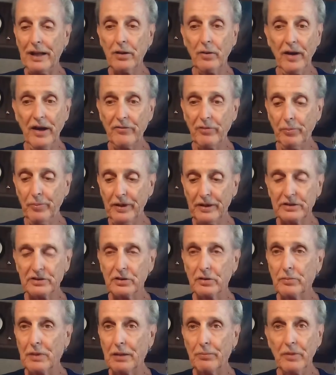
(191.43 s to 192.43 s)
I don't have a
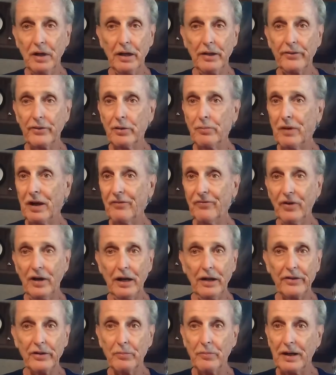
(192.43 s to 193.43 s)
picture of my mother, my
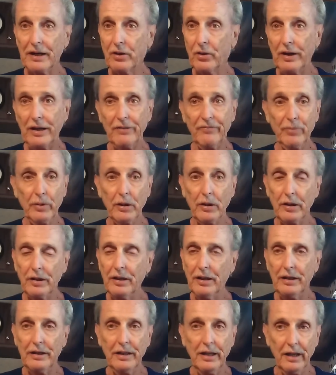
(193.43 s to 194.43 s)
father, my grandfather.
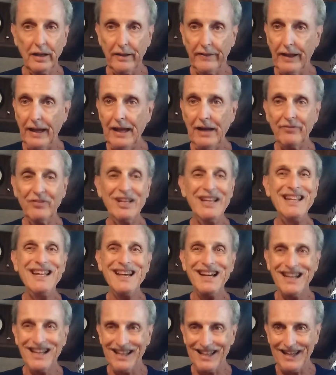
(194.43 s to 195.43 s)
none of that. I have
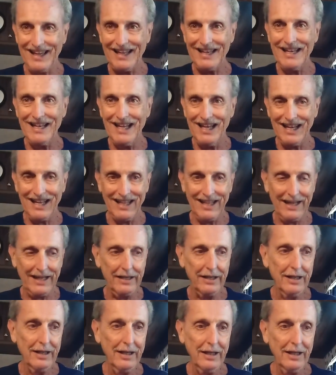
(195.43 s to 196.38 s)
none of that, none of that.